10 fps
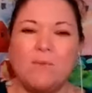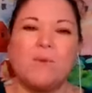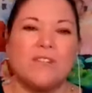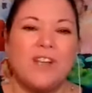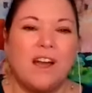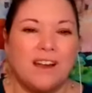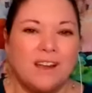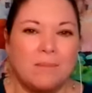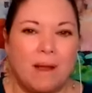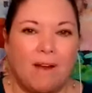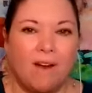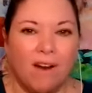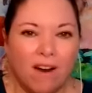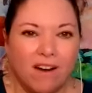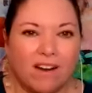But when we're talking about
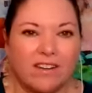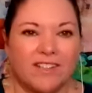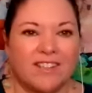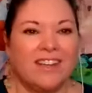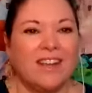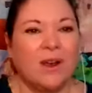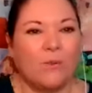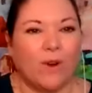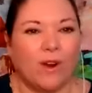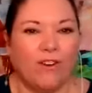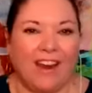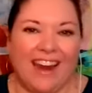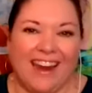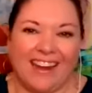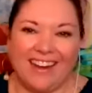art, we're
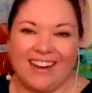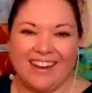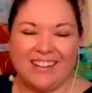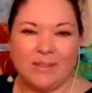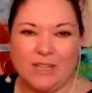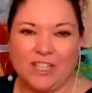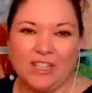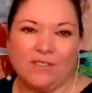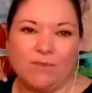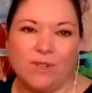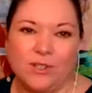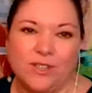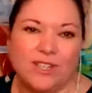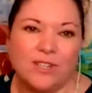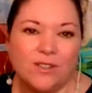creating, especially if we're
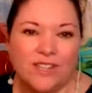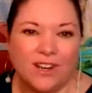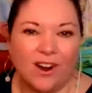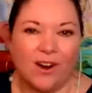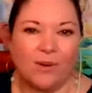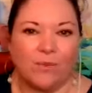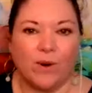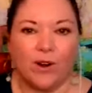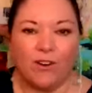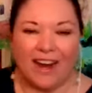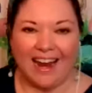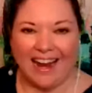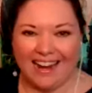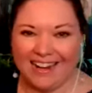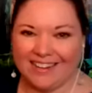doing 2D art, we're
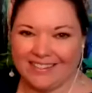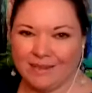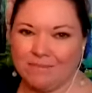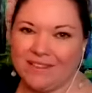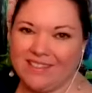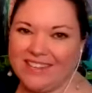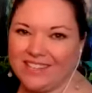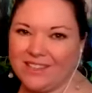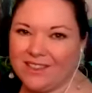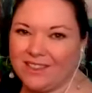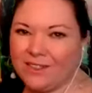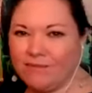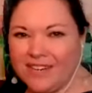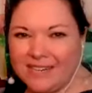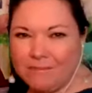creating something that's
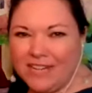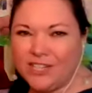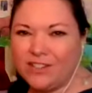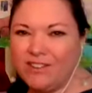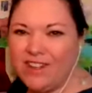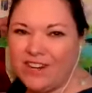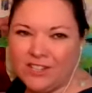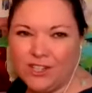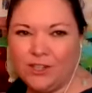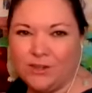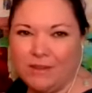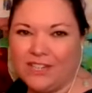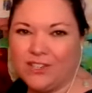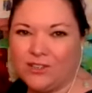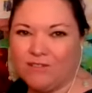three-dimensional on a
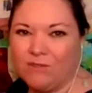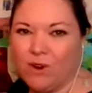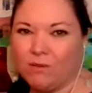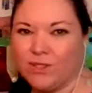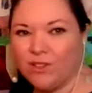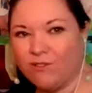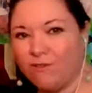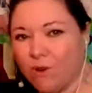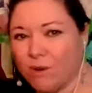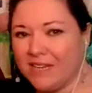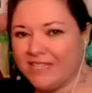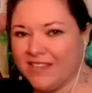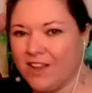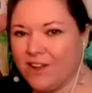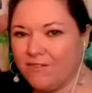two-dimensional form. So the form
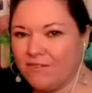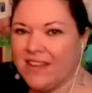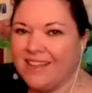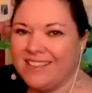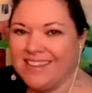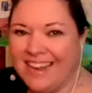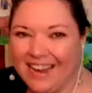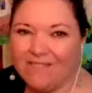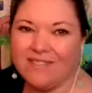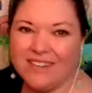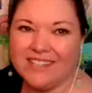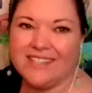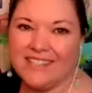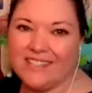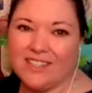itself, the
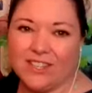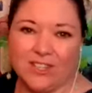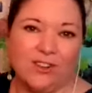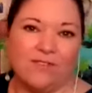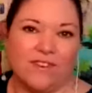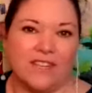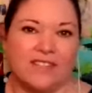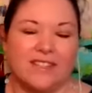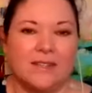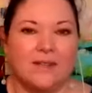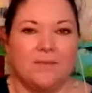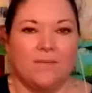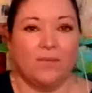canvas, is the surface.